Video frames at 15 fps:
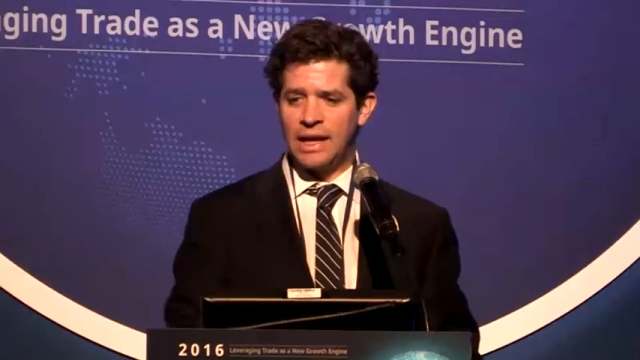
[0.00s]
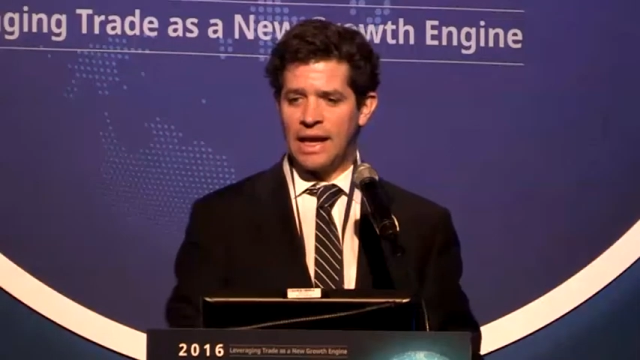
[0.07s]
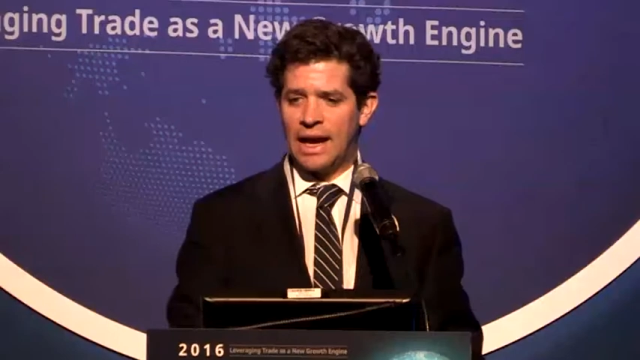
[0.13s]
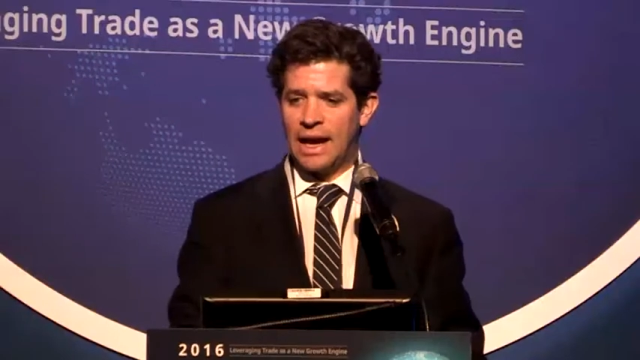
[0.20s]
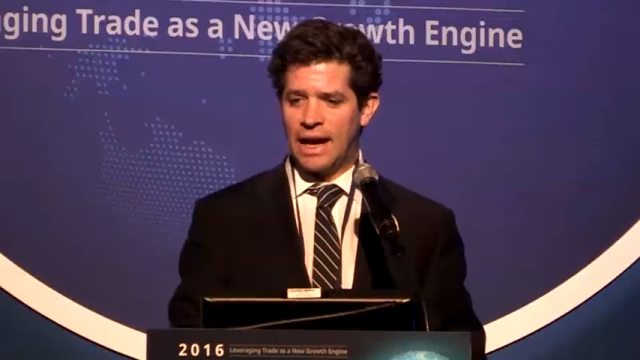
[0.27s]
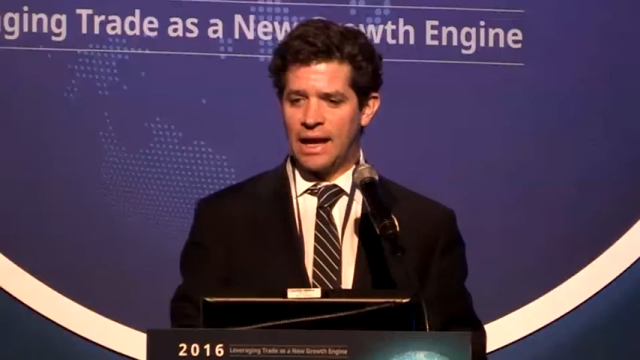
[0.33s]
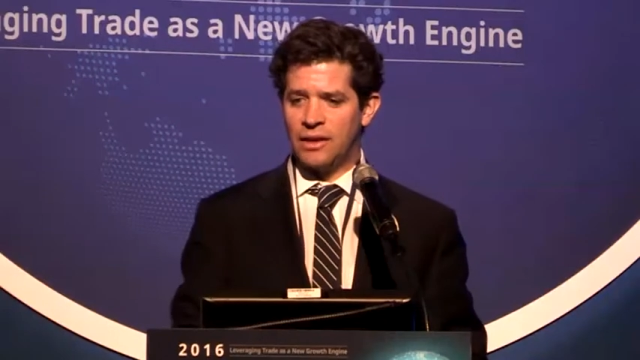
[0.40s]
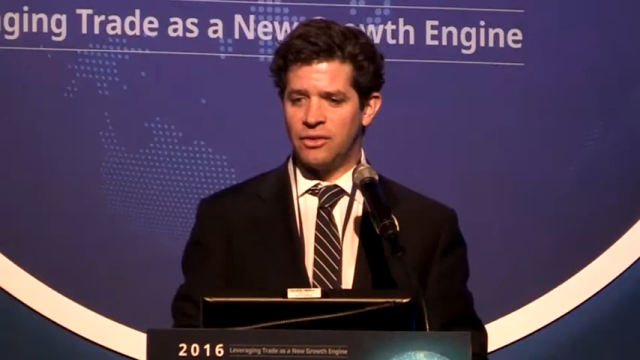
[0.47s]

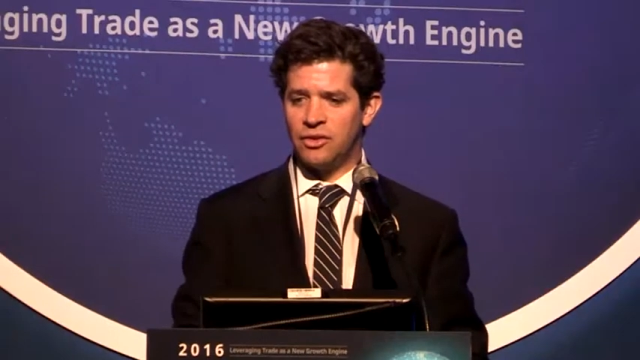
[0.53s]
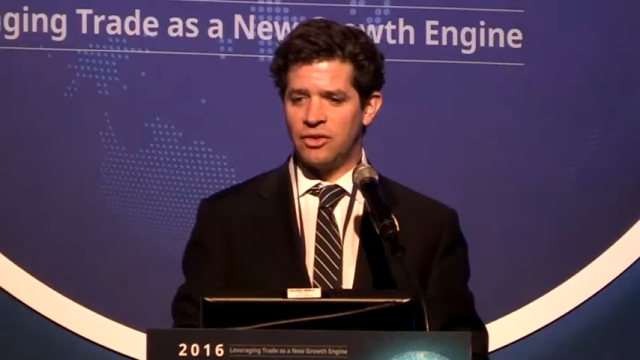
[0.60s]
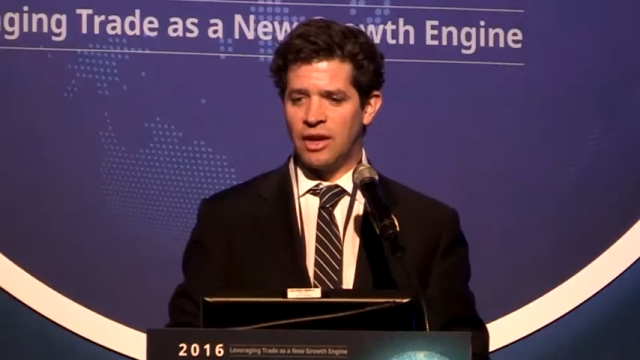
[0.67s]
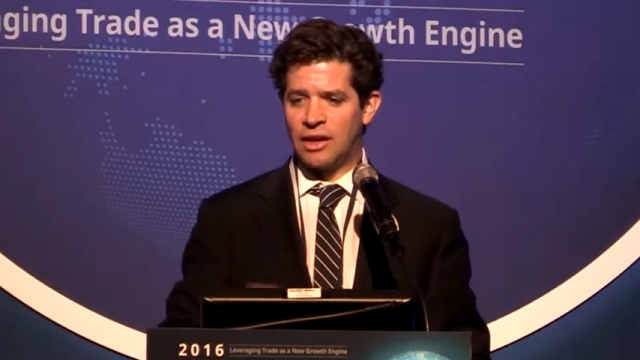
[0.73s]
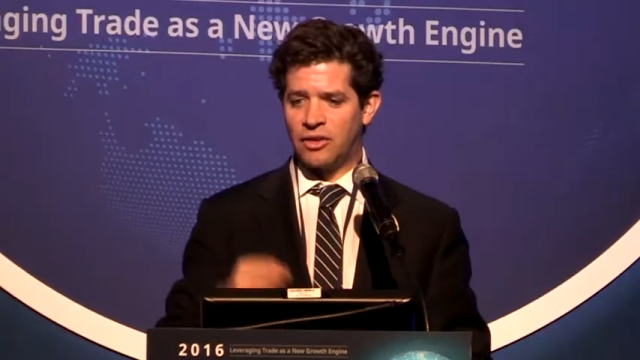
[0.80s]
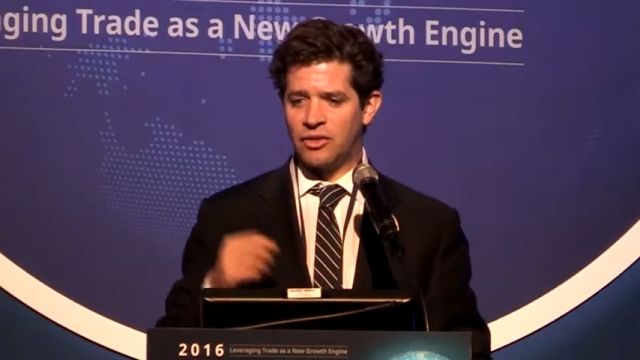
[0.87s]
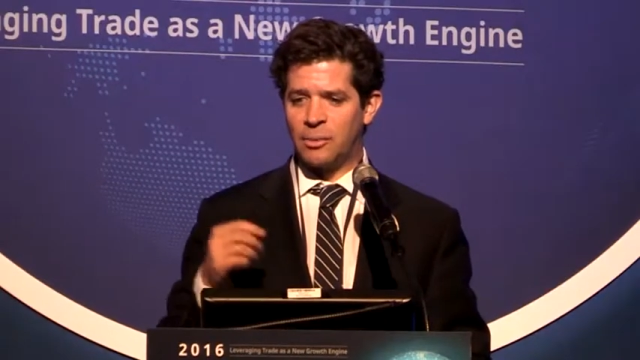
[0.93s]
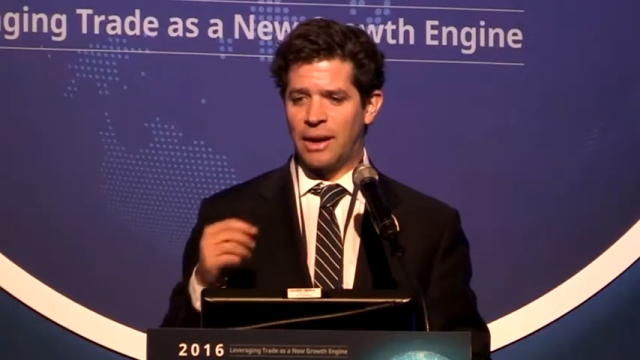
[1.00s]
gains
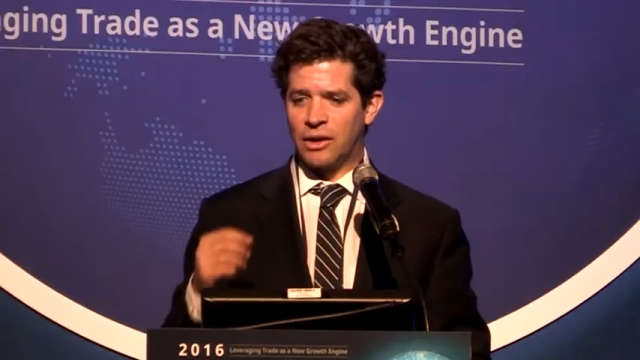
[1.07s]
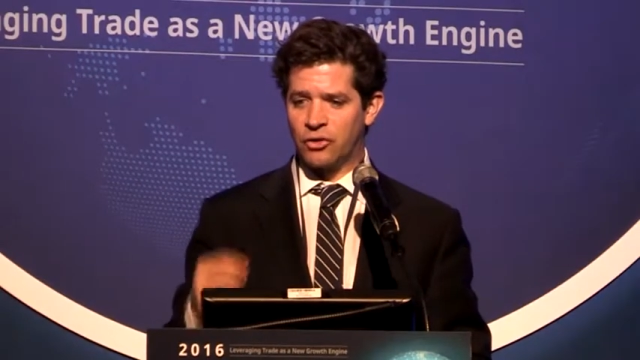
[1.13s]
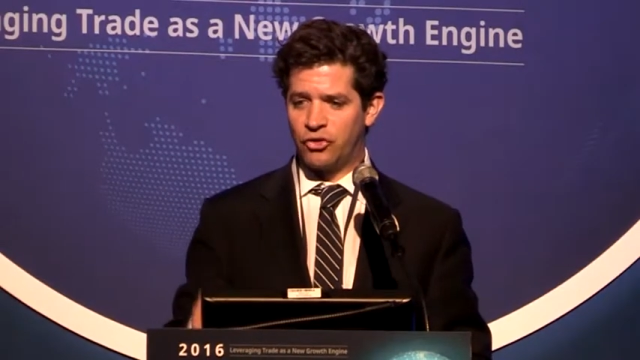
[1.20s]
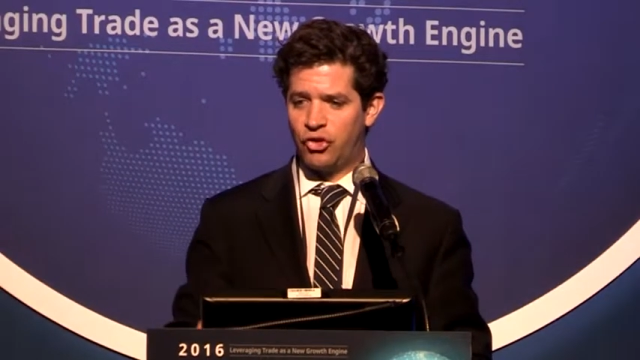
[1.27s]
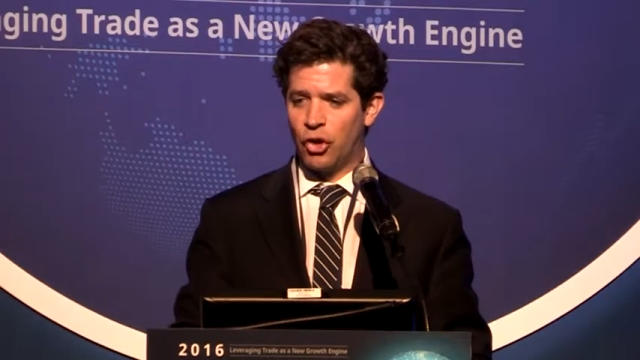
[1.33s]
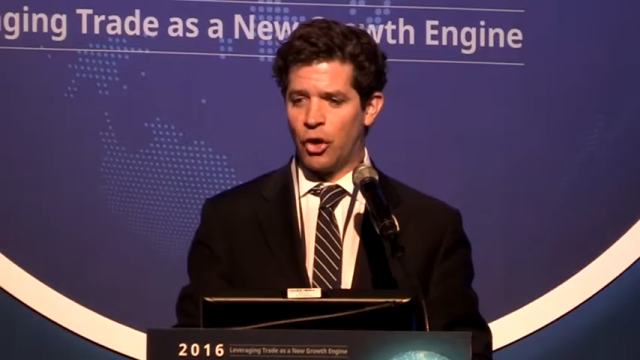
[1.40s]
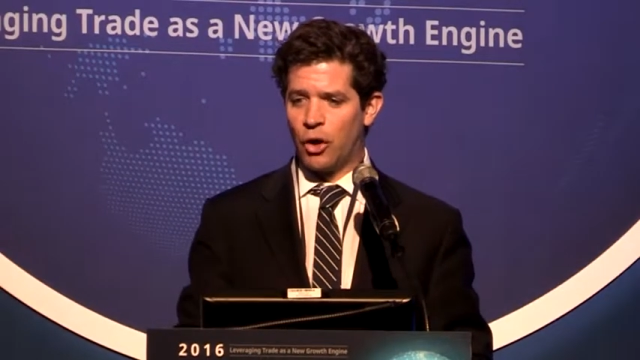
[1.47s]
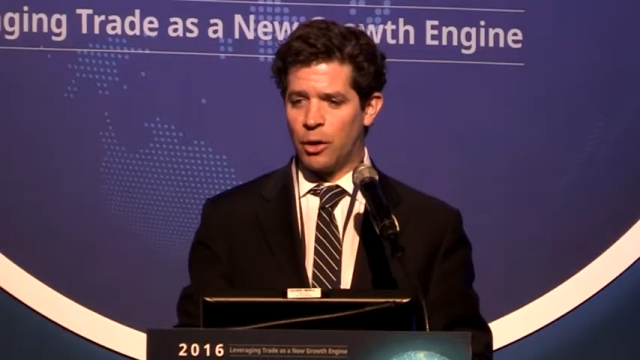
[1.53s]
and it's about
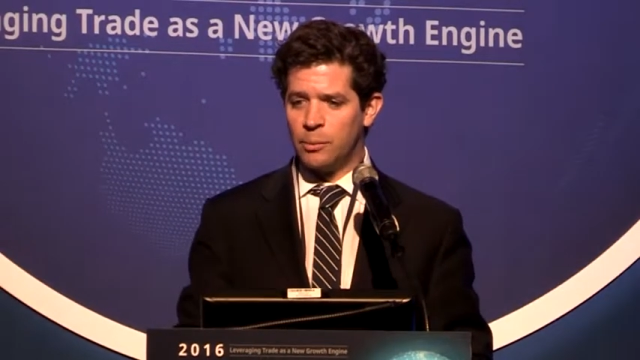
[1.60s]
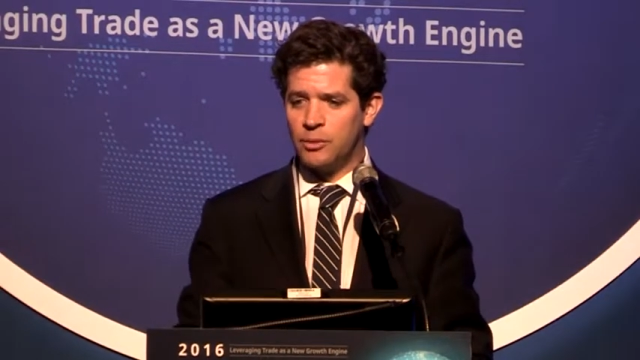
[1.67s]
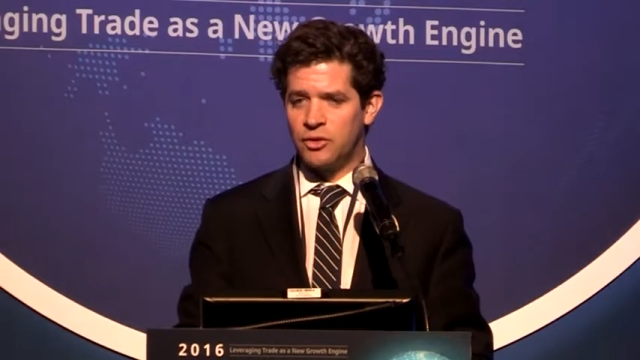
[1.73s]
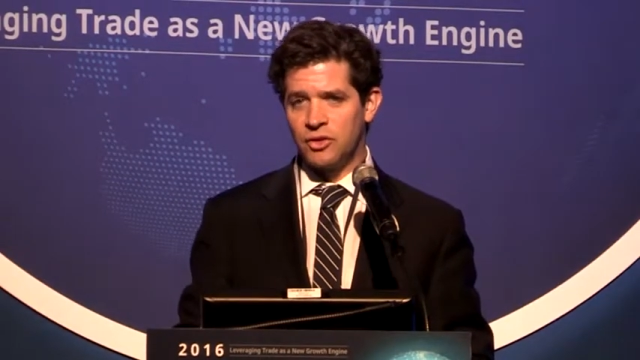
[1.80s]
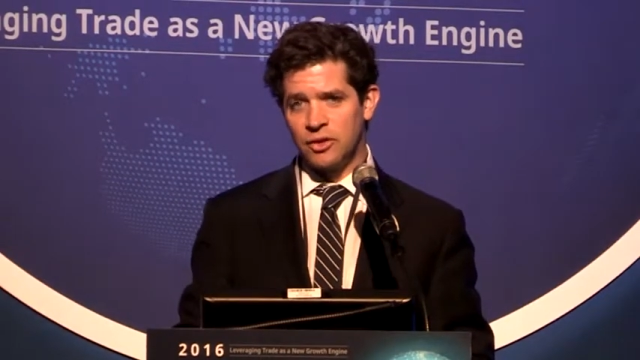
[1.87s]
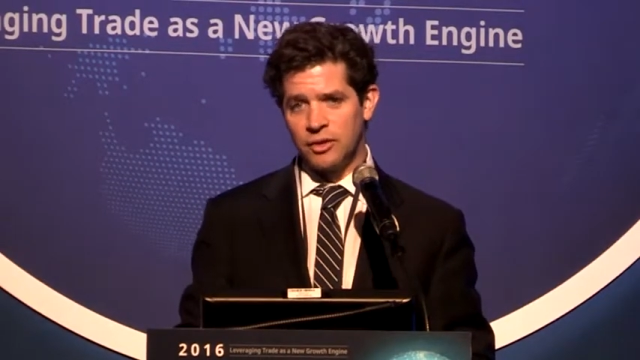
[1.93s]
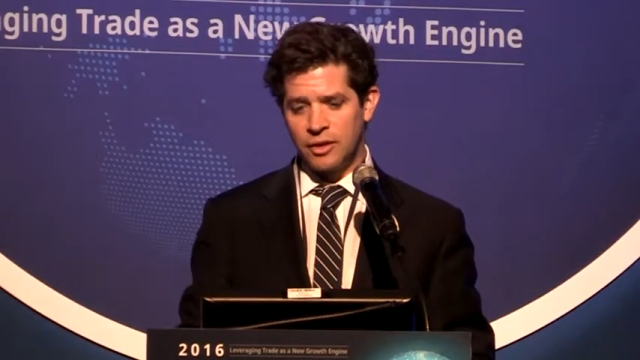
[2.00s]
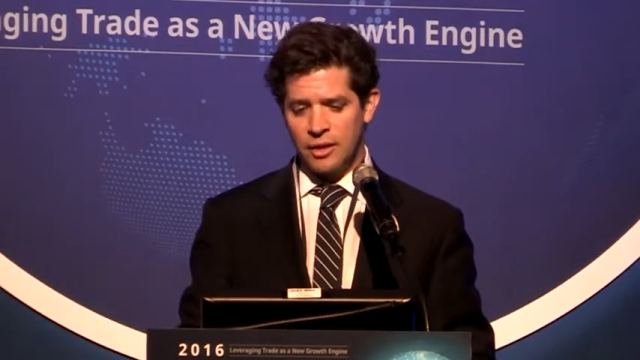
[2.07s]

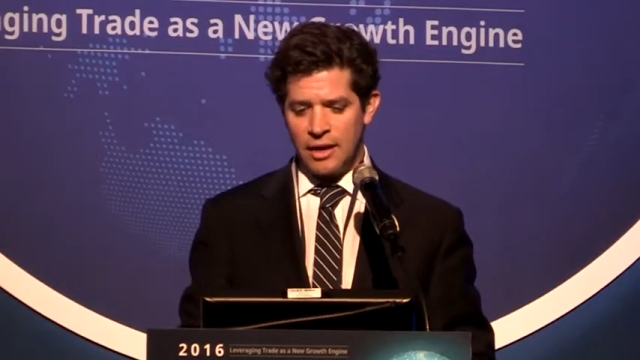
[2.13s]
jobs.